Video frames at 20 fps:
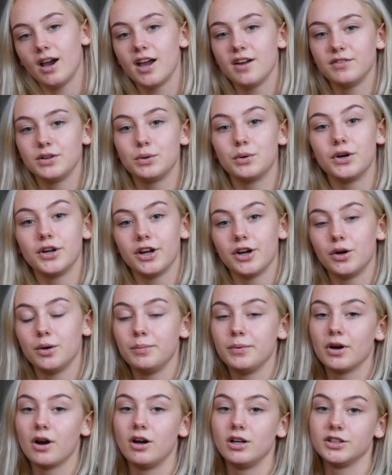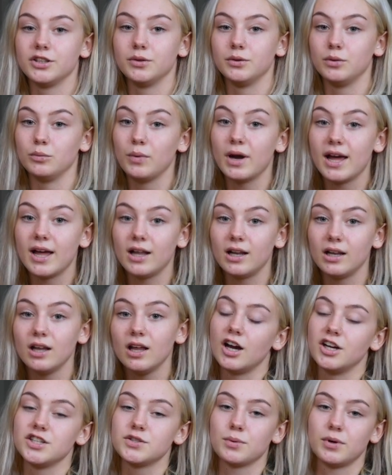Hi everyone, I hope you're all doing well.
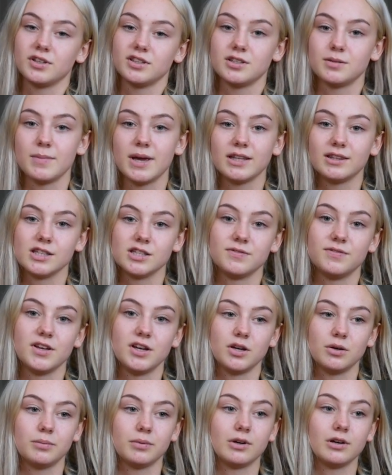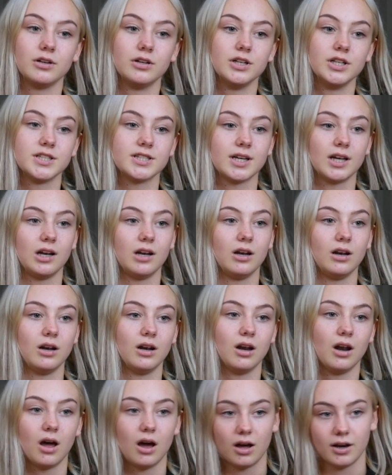I just wanted to make this video because a
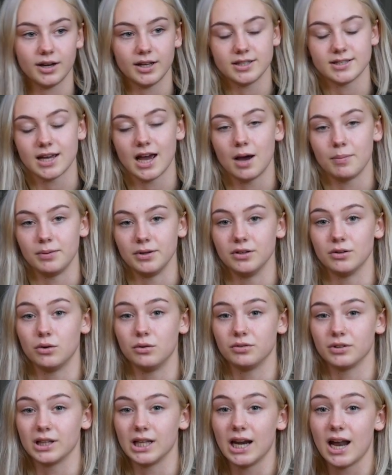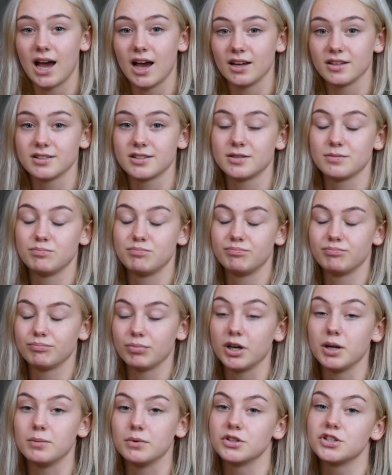lot has happened over the last
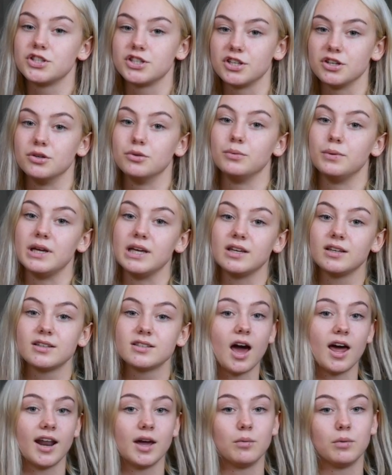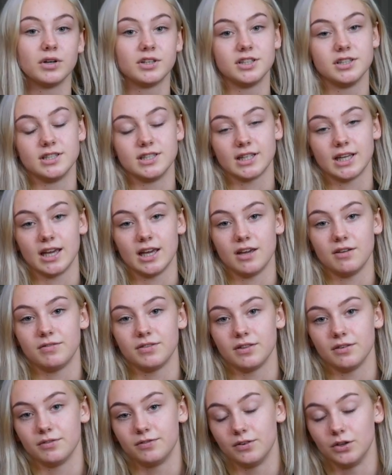pretty much 2 weeks and I wanted to
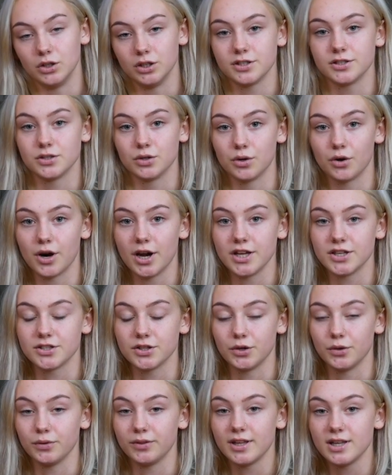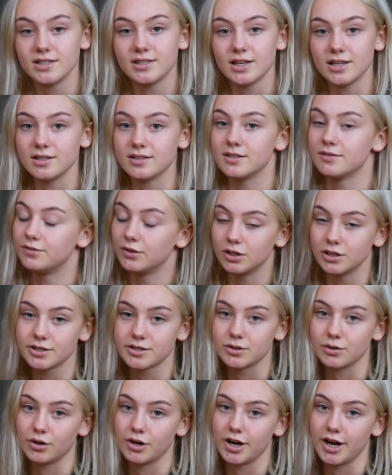give the full story. So this is the full
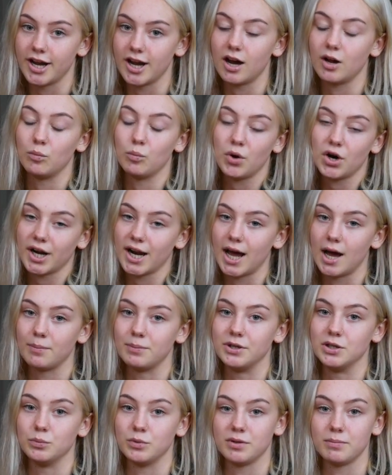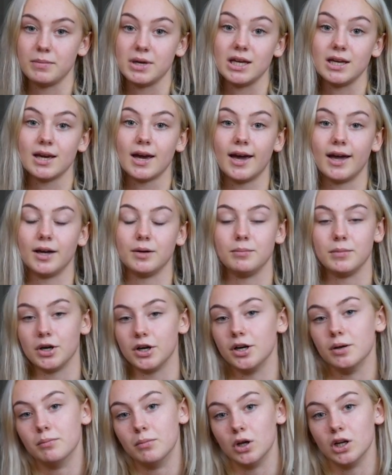story on what happened with me and
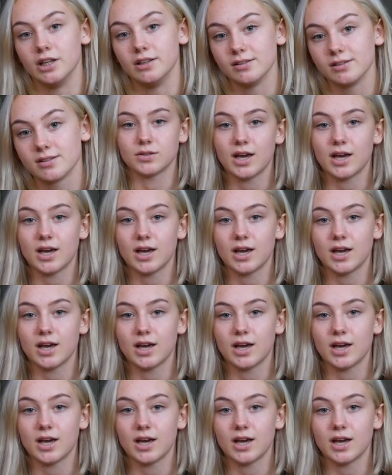Miriam Mullins.